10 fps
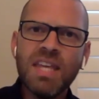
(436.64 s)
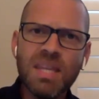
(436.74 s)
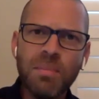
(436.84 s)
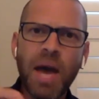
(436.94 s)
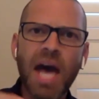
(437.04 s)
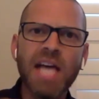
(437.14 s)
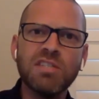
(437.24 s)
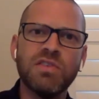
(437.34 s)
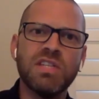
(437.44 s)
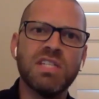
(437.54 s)
the
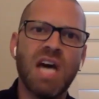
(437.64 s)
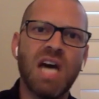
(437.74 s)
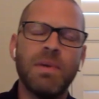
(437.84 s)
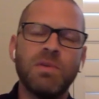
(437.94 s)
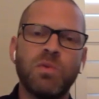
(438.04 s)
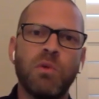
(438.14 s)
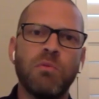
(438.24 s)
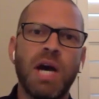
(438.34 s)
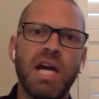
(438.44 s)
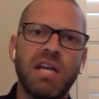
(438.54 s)
pastor at the time, as we were
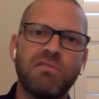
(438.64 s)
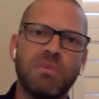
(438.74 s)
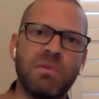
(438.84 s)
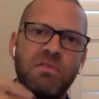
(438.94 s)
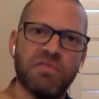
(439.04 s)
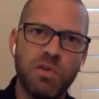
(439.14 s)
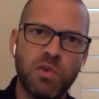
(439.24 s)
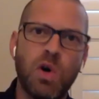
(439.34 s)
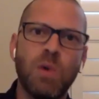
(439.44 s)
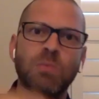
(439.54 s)
riding from the
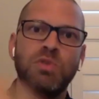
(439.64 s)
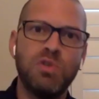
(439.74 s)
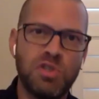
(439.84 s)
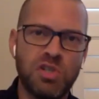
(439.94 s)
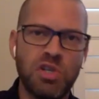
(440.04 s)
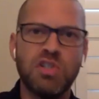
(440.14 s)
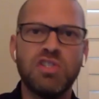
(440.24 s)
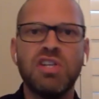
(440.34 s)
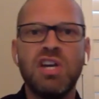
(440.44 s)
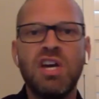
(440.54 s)
funeral home to the church
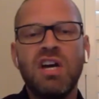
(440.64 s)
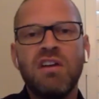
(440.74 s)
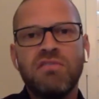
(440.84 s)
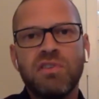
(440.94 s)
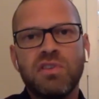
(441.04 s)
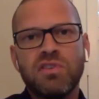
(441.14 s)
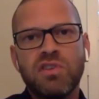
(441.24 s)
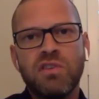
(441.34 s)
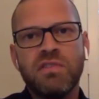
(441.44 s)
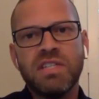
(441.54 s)
for the
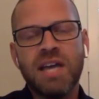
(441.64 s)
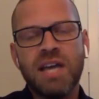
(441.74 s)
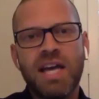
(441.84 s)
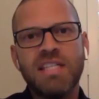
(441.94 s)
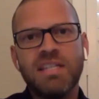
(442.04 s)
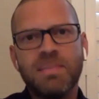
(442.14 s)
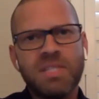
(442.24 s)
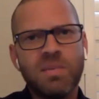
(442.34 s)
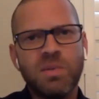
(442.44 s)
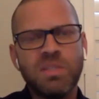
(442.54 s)
service, I asked him, I
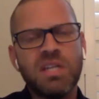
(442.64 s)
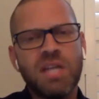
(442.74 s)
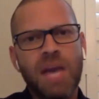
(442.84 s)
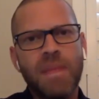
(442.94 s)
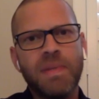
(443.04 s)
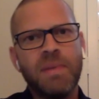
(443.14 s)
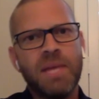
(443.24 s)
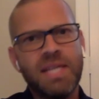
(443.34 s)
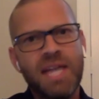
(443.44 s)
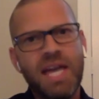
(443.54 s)
said, what's going to happen to
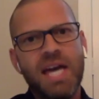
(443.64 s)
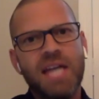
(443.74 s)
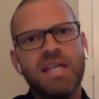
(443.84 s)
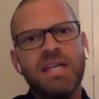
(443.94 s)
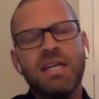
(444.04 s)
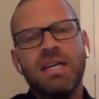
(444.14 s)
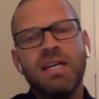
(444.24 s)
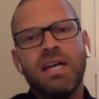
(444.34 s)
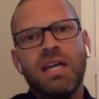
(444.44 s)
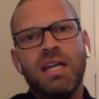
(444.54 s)
my dad?
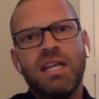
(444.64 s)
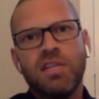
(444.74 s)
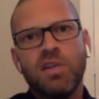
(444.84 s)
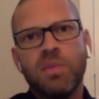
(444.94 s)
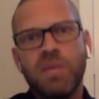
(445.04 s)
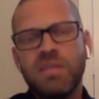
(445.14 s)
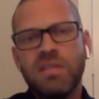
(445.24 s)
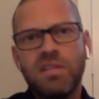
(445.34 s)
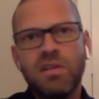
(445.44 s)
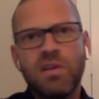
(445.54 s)
And he told me, he
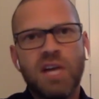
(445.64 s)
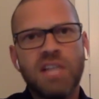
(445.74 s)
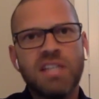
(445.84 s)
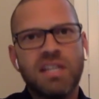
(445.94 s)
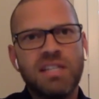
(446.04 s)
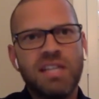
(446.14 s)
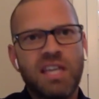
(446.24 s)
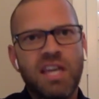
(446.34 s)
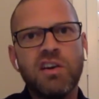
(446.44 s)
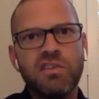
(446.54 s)
said, you know, God's going to take
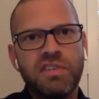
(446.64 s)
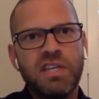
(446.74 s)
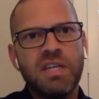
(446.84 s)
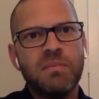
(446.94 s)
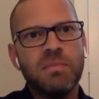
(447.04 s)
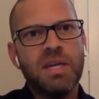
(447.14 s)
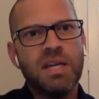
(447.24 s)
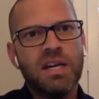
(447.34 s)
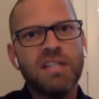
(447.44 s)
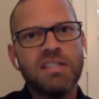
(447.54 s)
care of him,
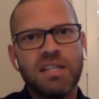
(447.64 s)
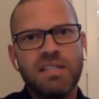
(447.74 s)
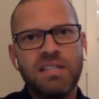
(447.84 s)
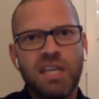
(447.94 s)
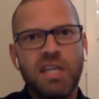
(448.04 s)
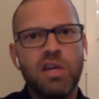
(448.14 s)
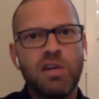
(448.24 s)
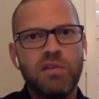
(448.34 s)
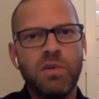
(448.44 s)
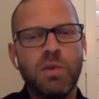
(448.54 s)
and God's going to take care
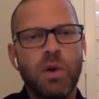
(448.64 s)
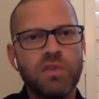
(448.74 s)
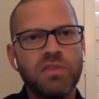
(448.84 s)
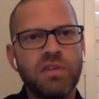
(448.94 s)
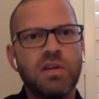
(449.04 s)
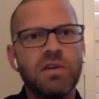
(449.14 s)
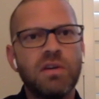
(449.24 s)
of you also.